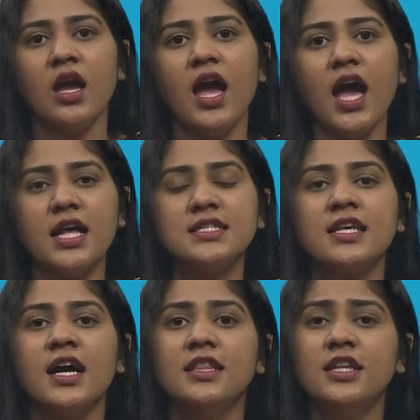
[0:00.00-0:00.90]
As
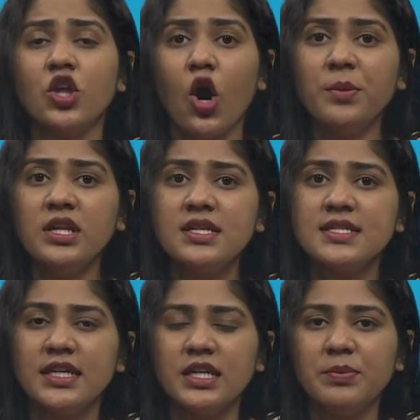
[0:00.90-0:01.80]
the nominal
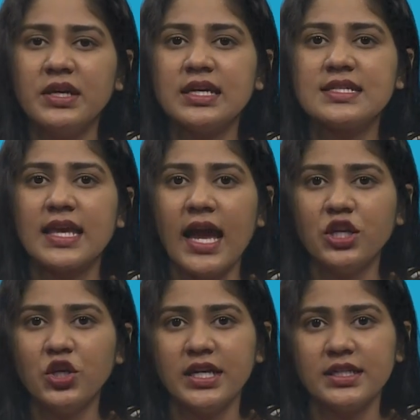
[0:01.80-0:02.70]
GDP is
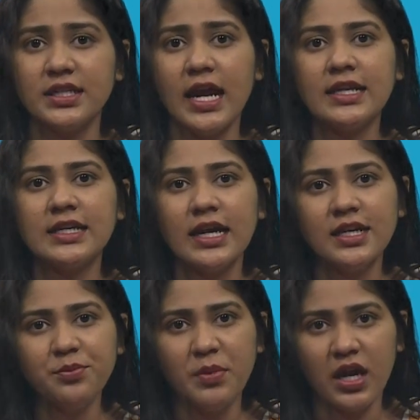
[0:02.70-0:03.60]
calculated at
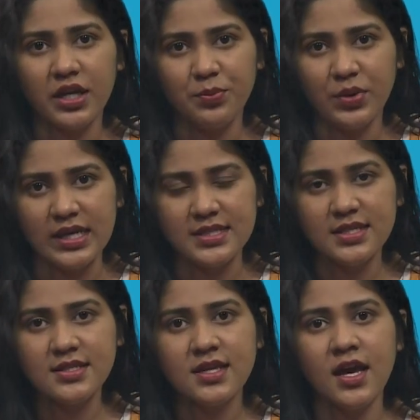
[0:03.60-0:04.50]
current market
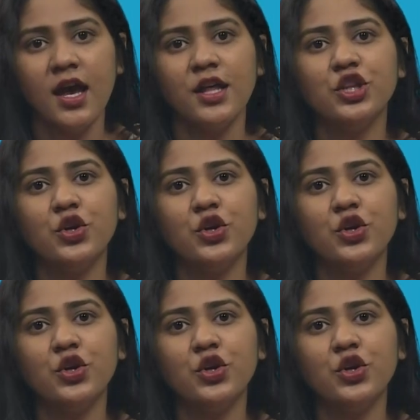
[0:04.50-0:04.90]
prices, the